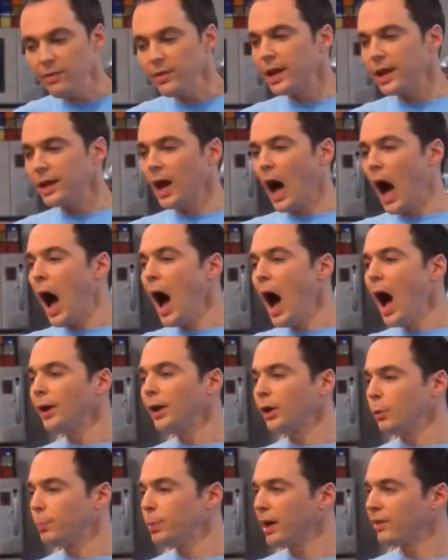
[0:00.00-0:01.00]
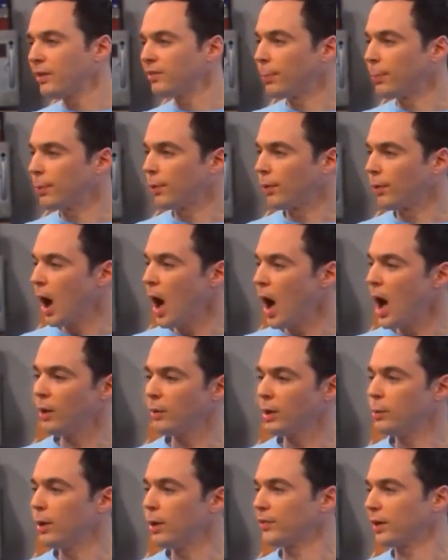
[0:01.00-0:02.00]
The first step to do is set
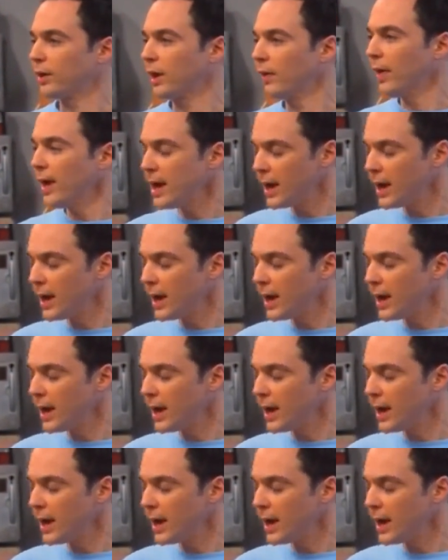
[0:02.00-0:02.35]
up your lab